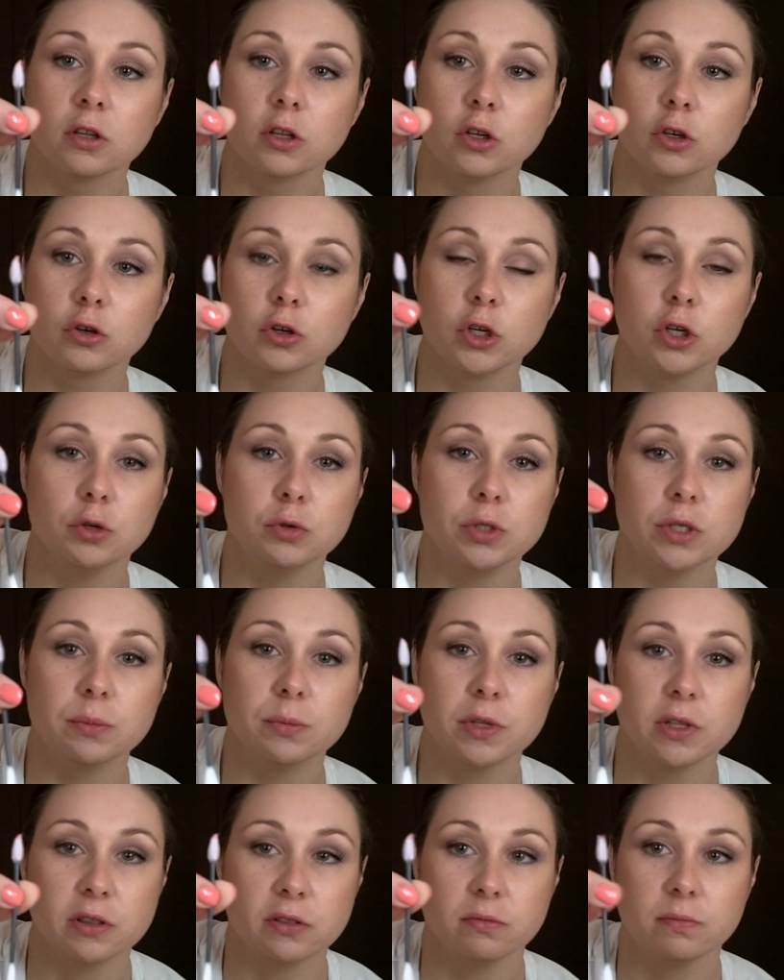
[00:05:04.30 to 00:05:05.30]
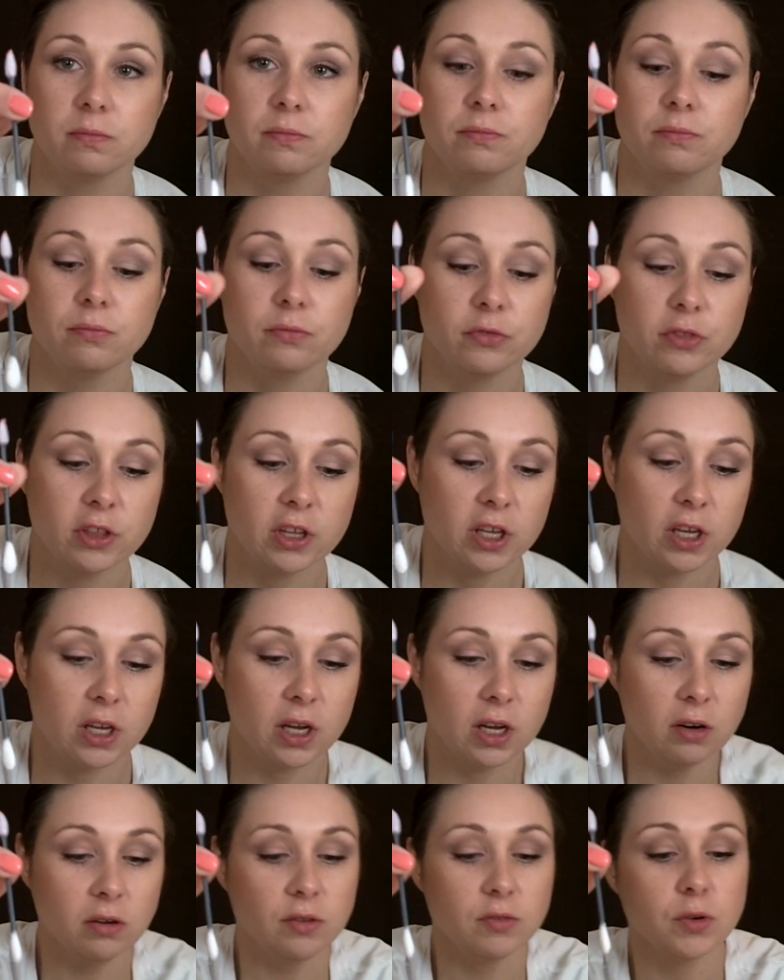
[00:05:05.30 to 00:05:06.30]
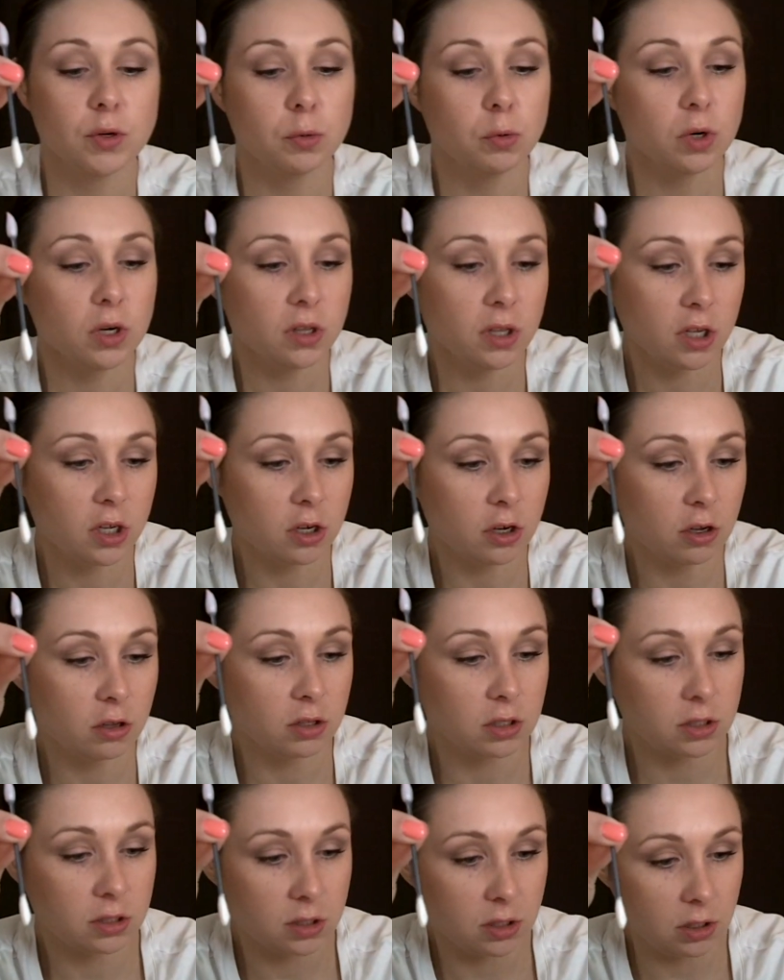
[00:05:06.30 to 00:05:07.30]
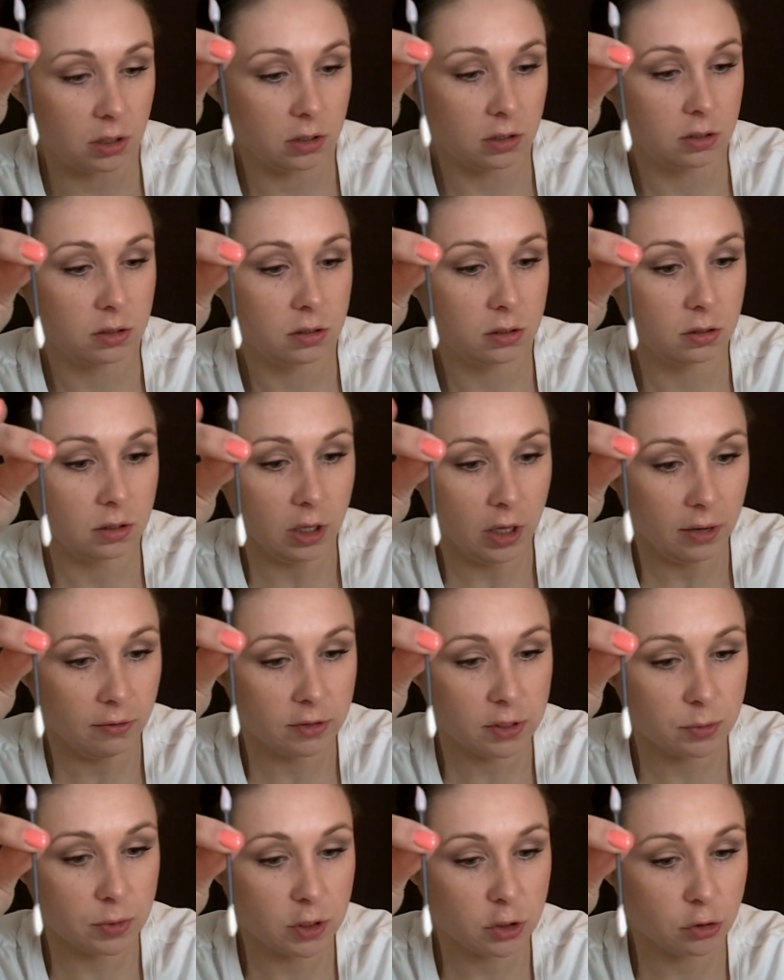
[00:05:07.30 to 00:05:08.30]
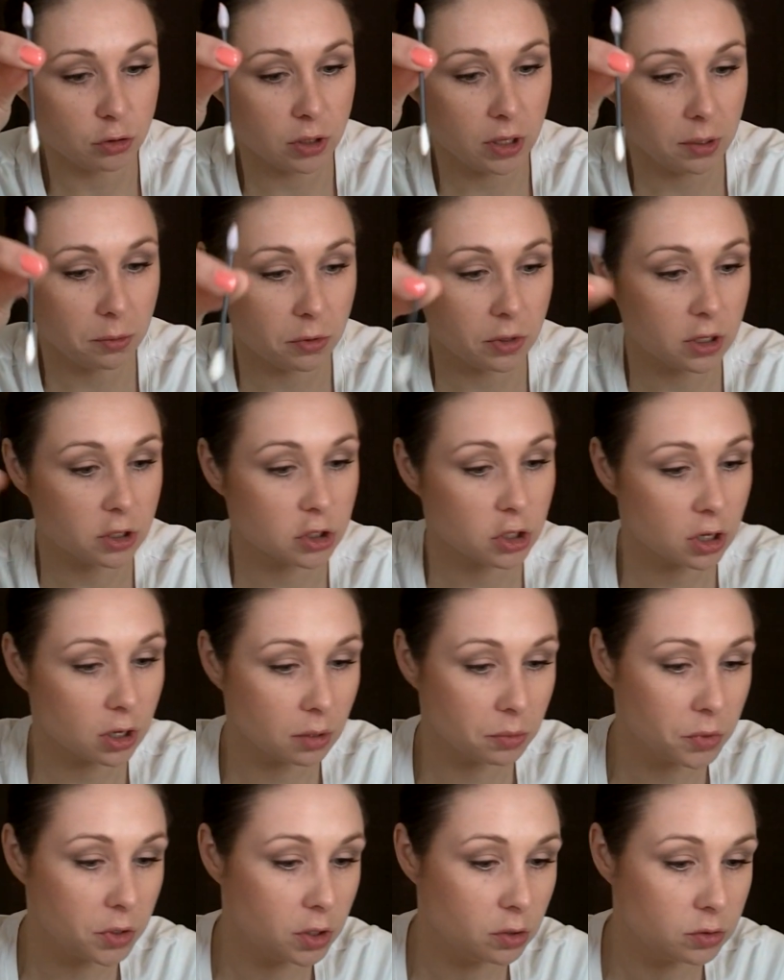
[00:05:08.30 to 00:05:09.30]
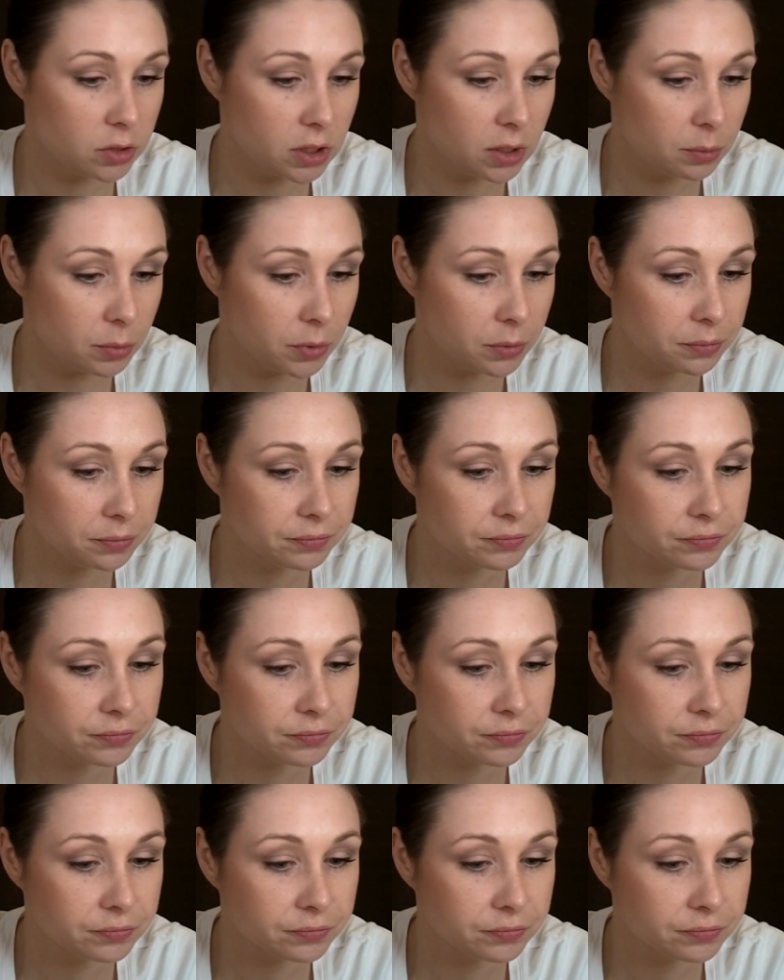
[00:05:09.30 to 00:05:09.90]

the little Q-tip thing. I don't know, what do they call these things? Do they have a special name or they just call them Q-tip?